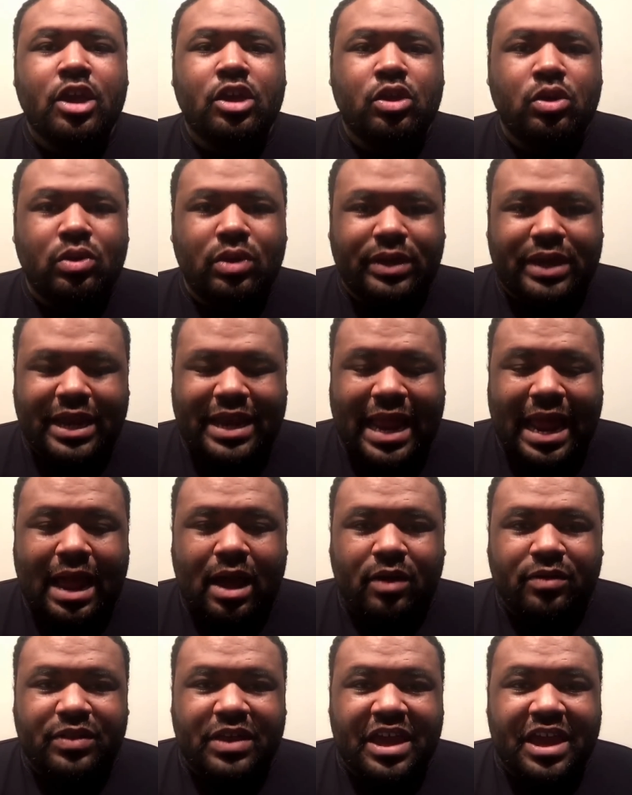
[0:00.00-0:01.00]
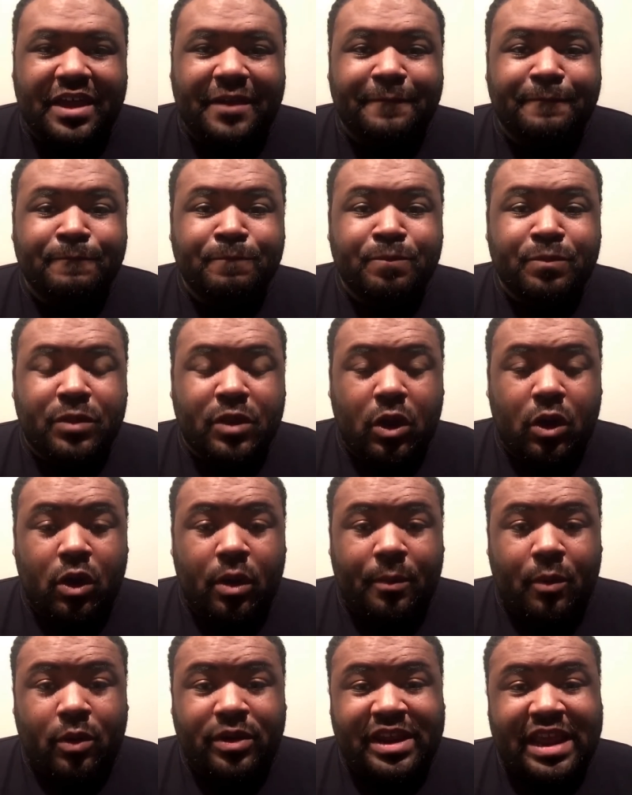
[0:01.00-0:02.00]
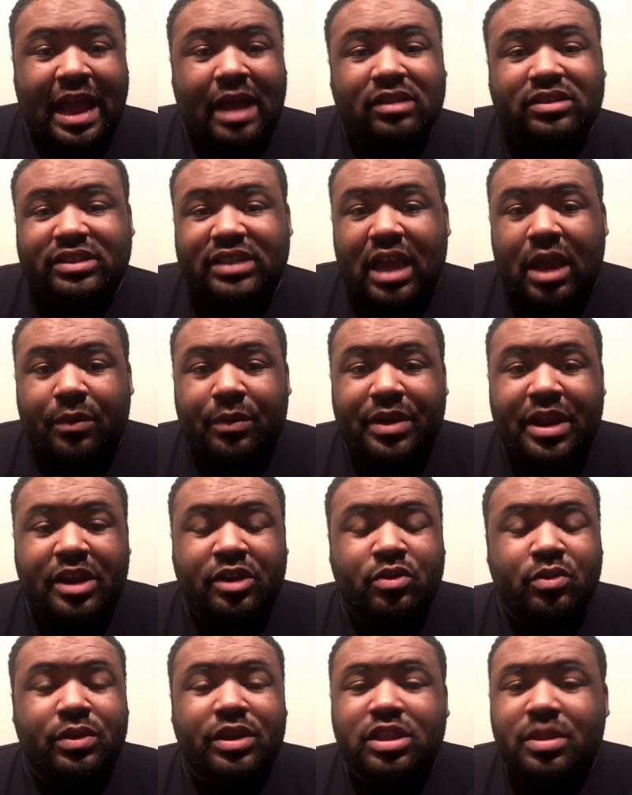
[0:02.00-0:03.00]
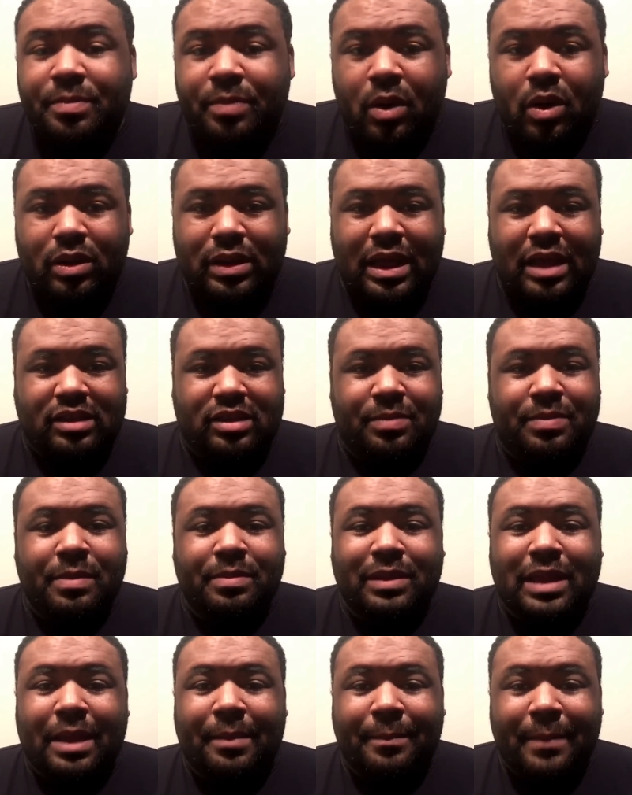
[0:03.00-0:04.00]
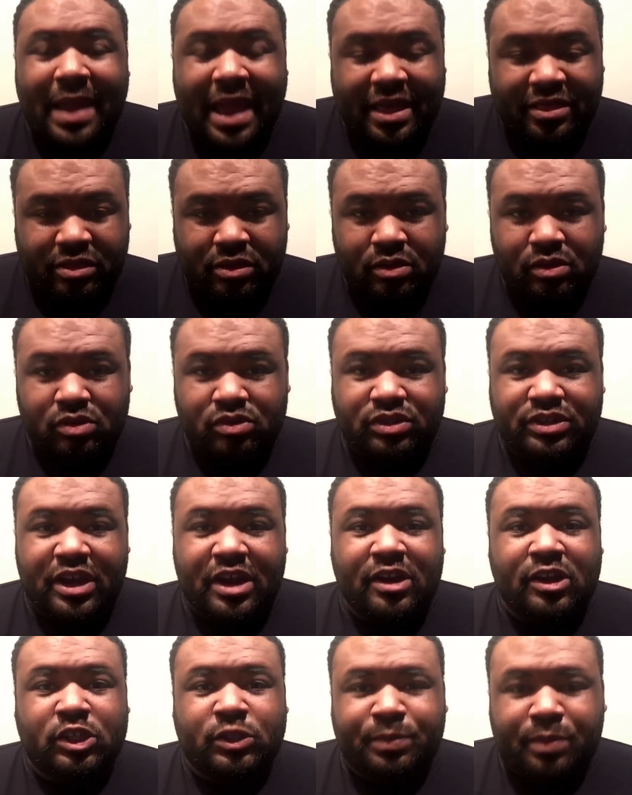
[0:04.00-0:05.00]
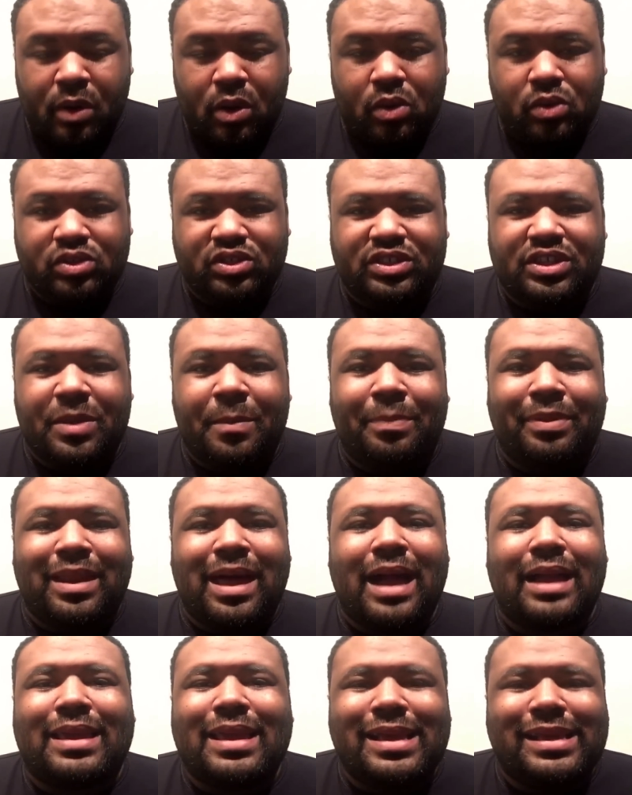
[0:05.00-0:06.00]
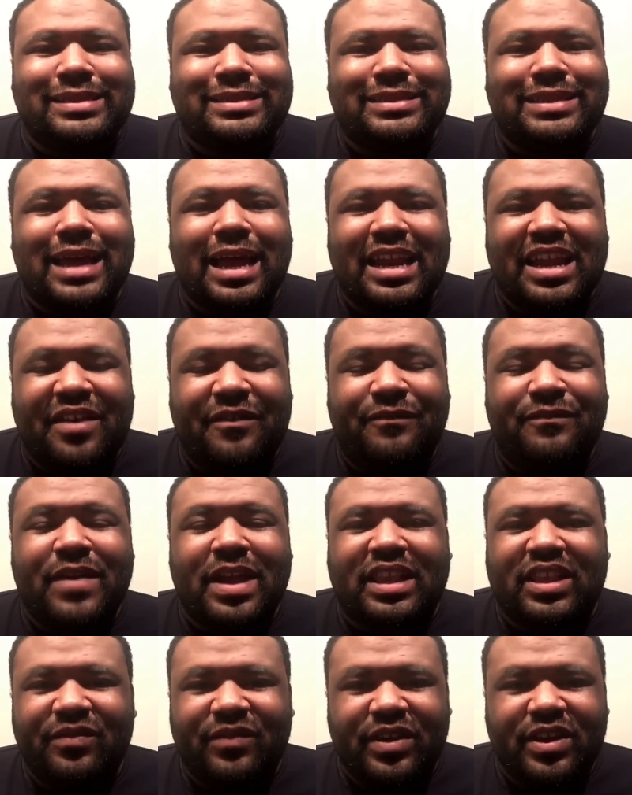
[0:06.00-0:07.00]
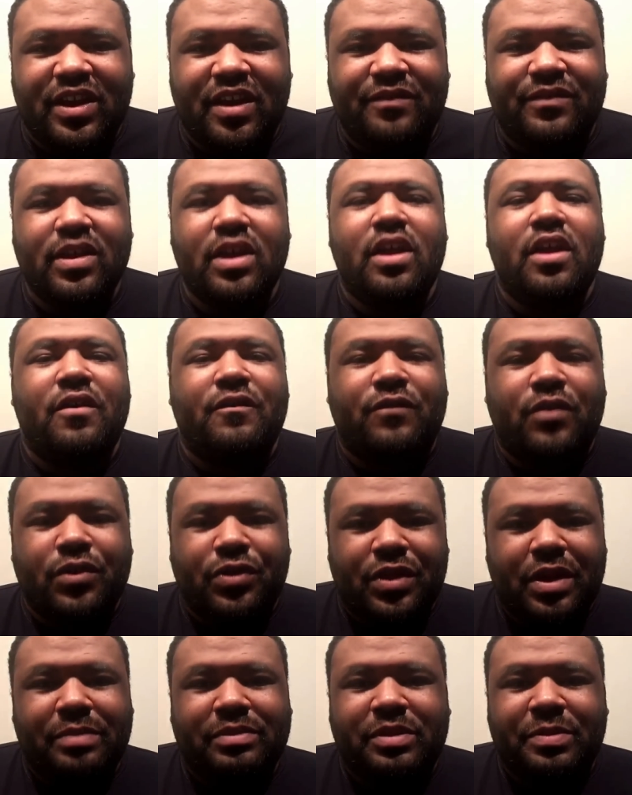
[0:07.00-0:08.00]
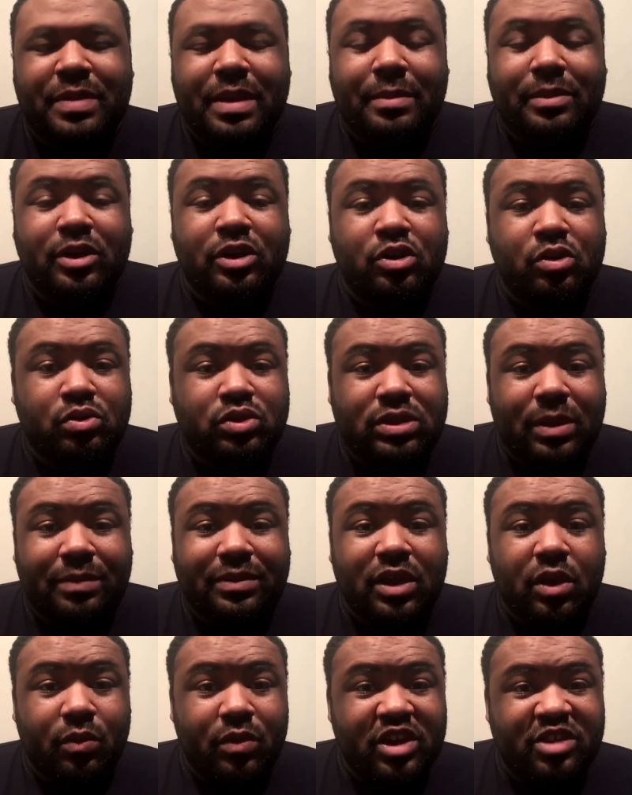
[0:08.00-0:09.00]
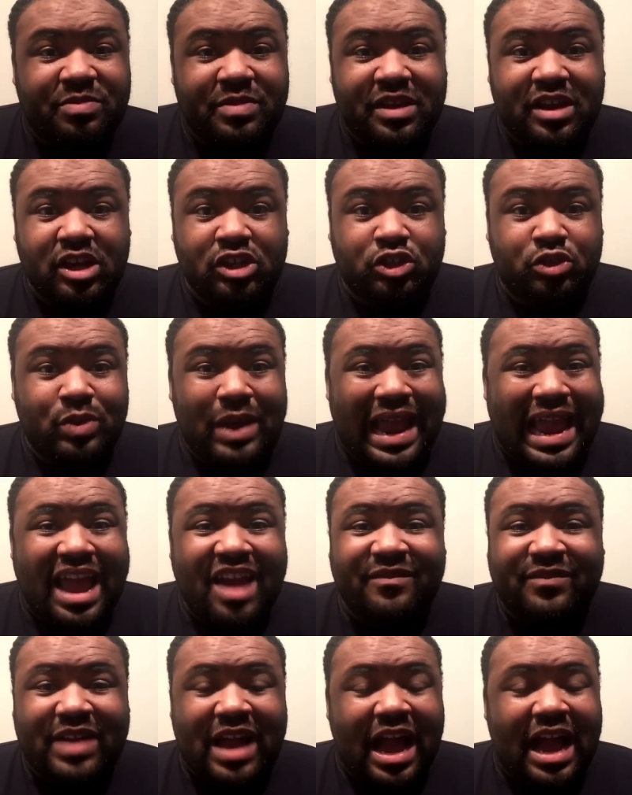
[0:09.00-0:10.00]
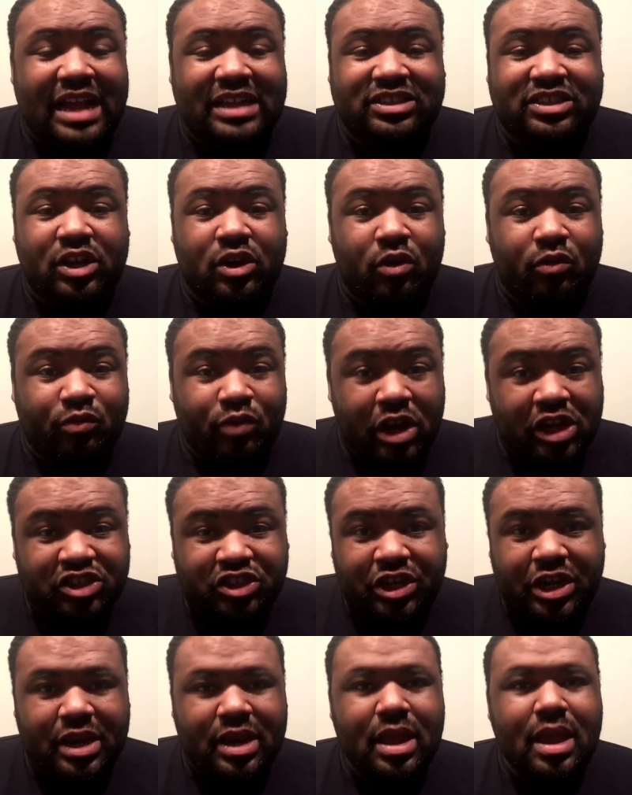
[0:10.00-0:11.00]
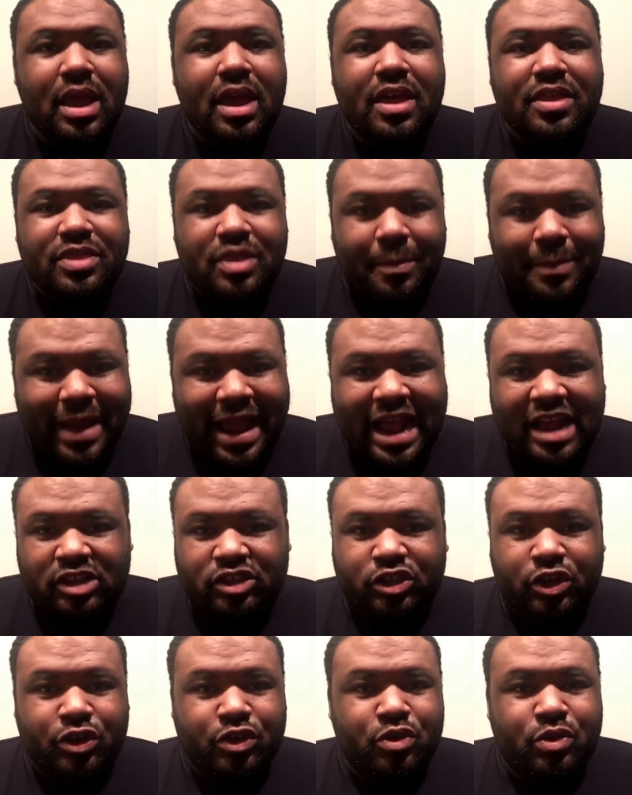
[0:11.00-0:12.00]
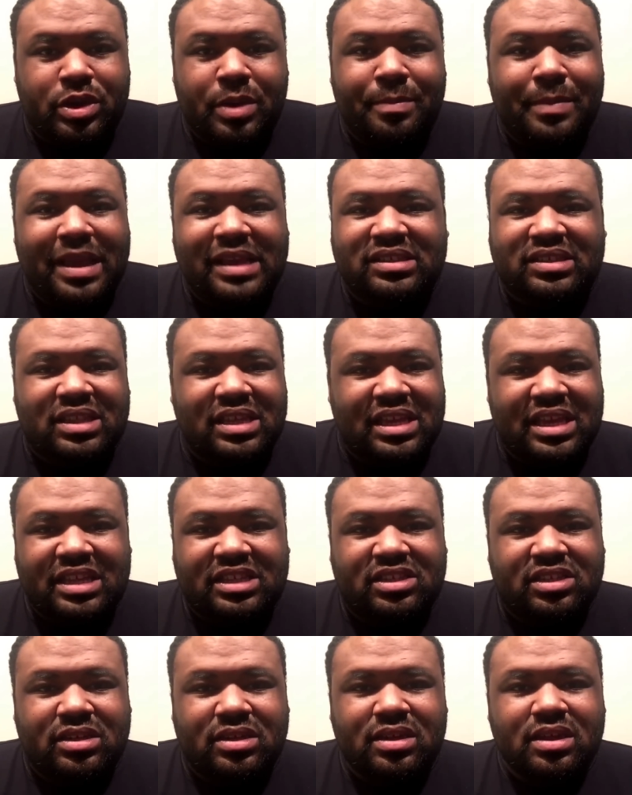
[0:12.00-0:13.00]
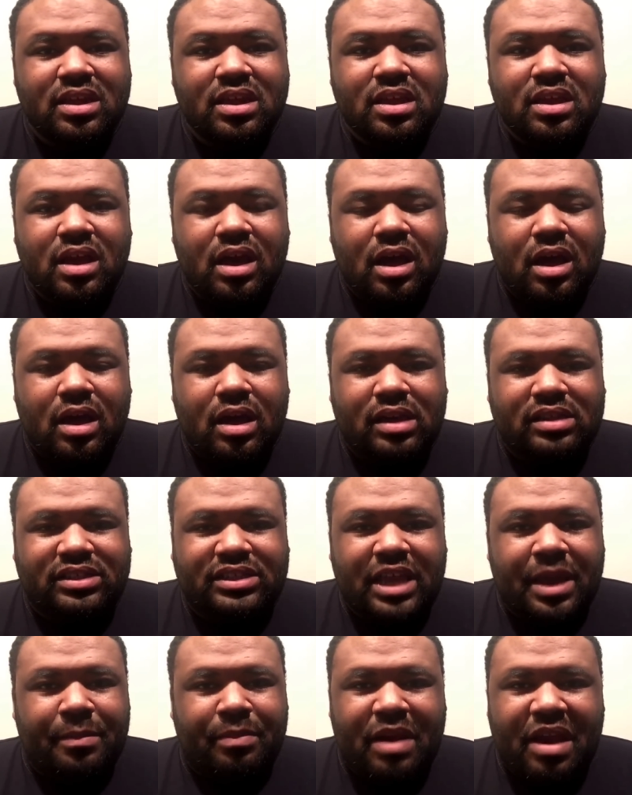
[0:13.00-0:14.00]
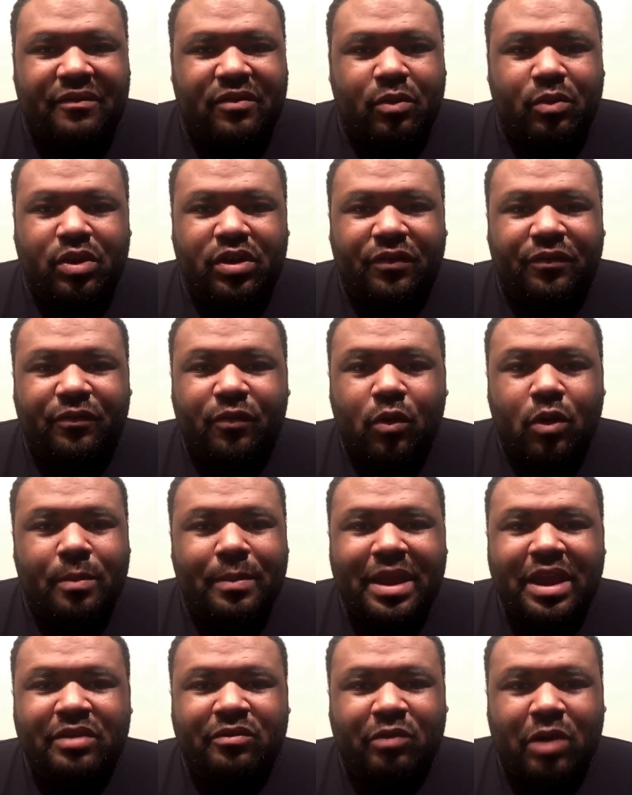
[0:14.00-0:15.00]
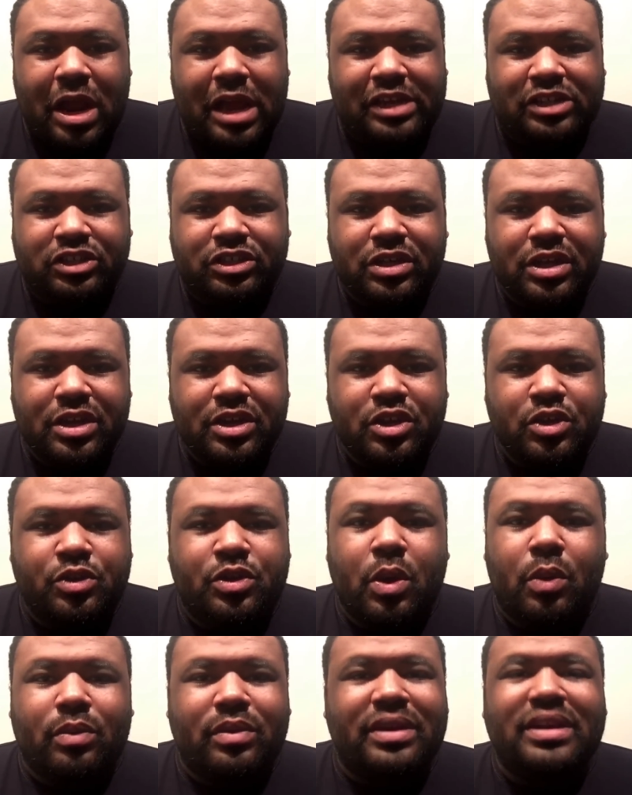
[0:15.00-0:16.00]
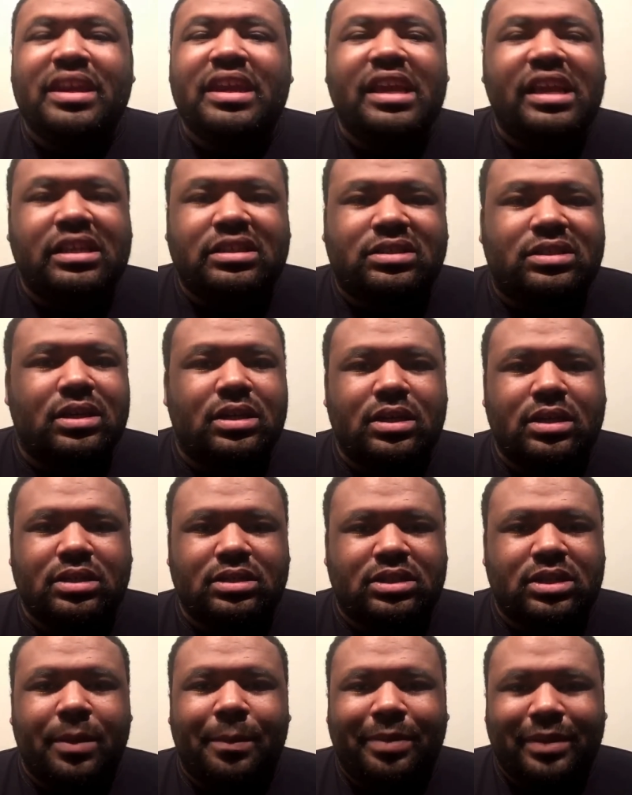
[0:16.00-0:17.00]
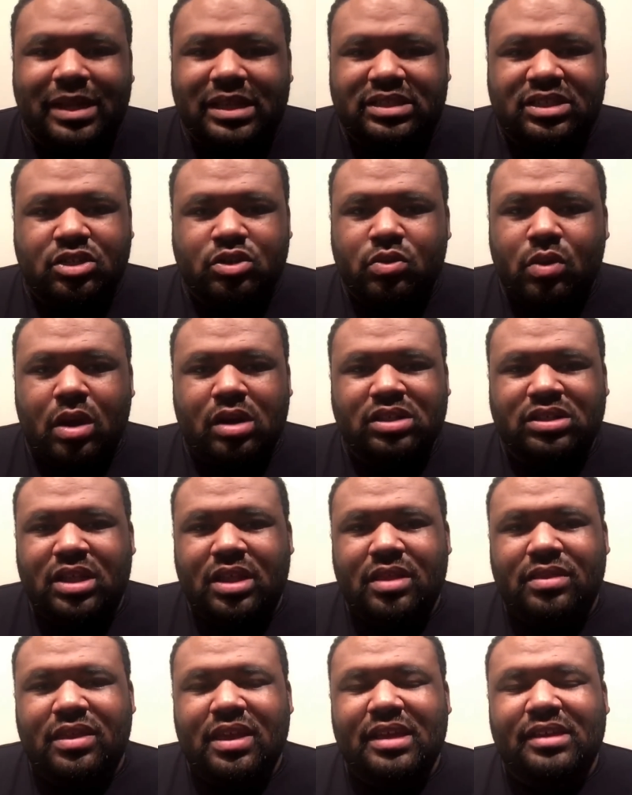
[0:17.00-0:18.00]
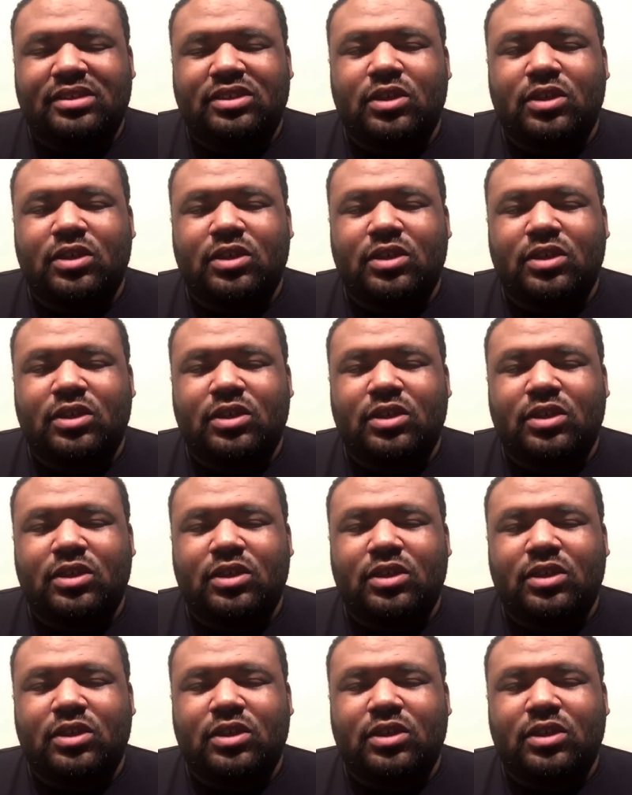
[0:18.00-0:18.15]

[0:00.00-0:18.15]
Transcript: You look at how they, on the outside, when they do get the ball out, the people like Matthews, Darren Sproles, their blocking is not effective enough for them to be able to do something with because you have guys that are rushing the passer. You can basically get to Sam Bradford with a four-man rush. You don't need to blitz and do all these other things.